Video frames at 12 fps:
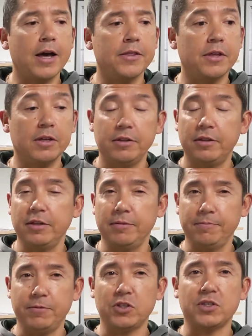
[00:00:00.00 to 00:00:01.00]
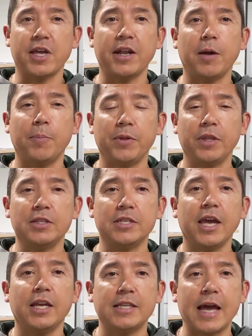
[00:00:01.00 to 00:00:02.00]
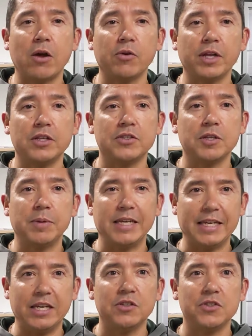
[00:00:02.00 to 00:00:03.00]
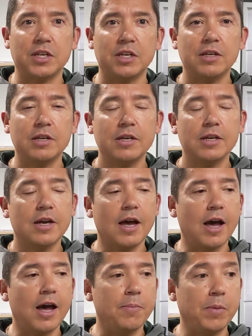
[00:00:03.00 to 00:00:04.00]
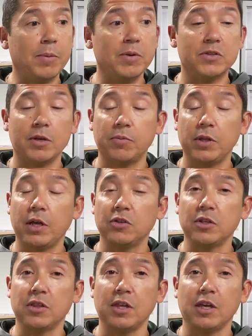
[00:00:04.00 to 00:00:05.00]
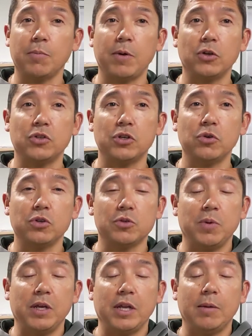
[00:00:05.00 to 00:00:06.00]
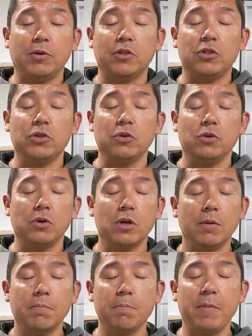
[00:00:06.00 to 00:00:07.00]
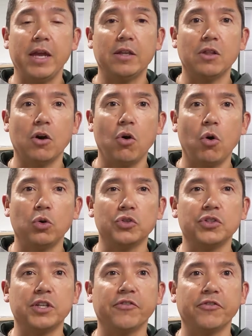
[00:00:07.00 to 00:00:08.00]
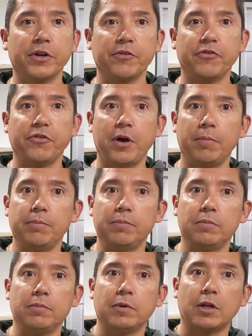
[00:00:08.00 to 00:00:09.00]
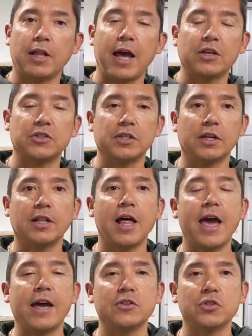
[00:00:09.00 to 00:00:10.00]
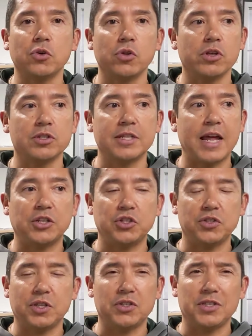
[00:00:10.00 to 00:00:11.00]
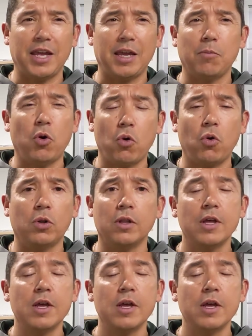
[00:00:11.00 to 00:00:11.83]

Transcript: The setup and the takedown needs to be easy. Maybe something else to think about too is being able to make the holes different from class to class, so that it's not just the same hole